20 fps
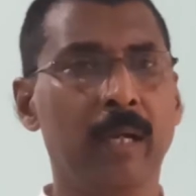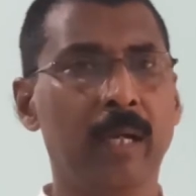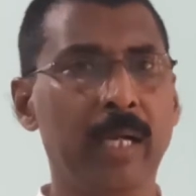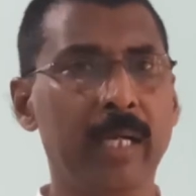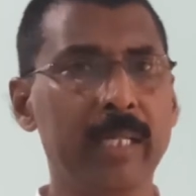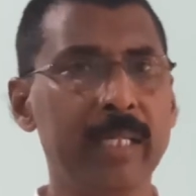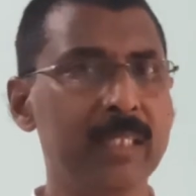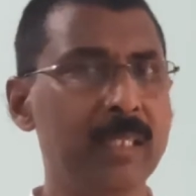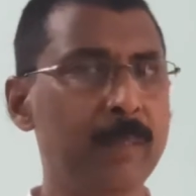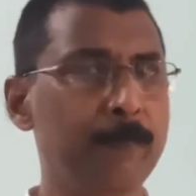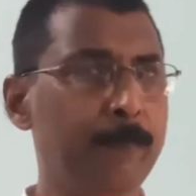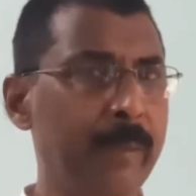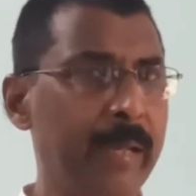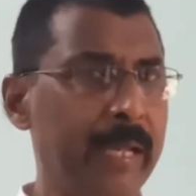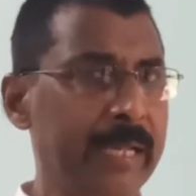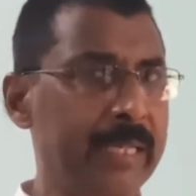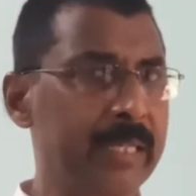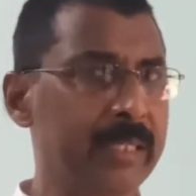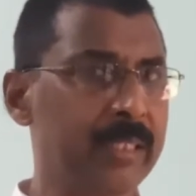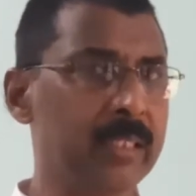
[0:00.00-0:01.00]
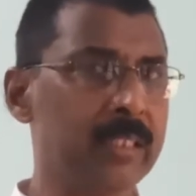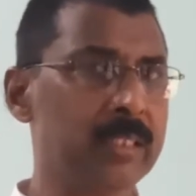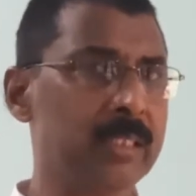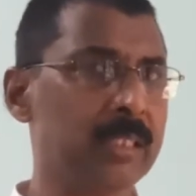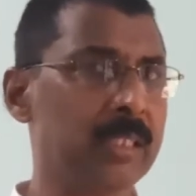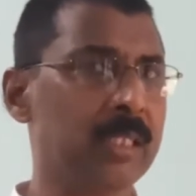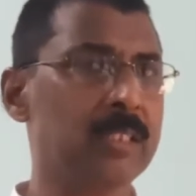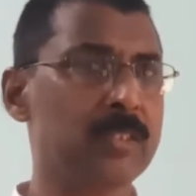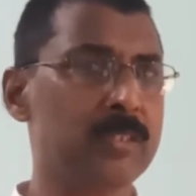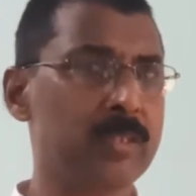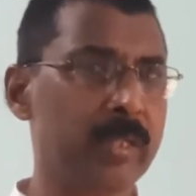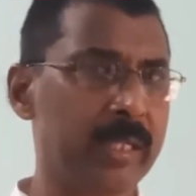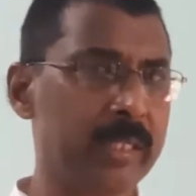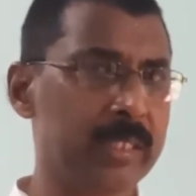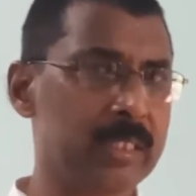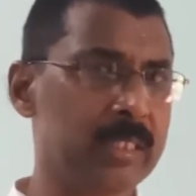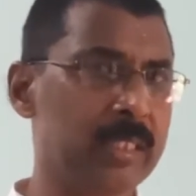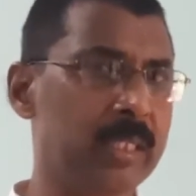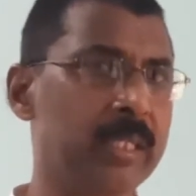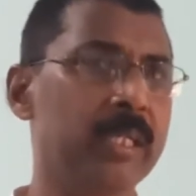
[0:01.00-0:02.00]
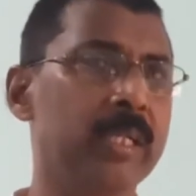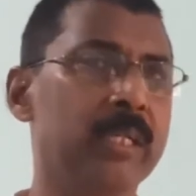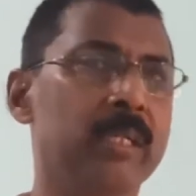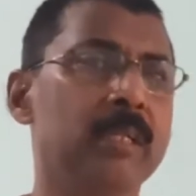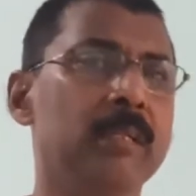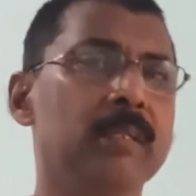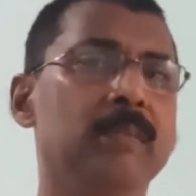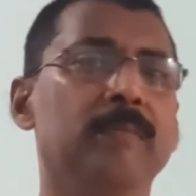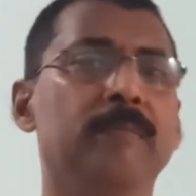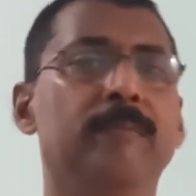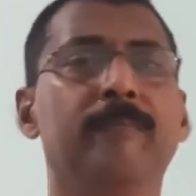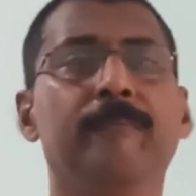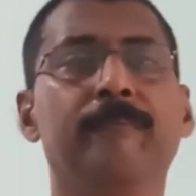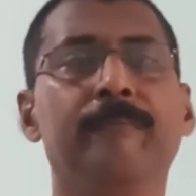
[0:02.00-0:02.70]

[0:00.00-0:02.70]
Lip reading: And in the packaging stage, as you had studied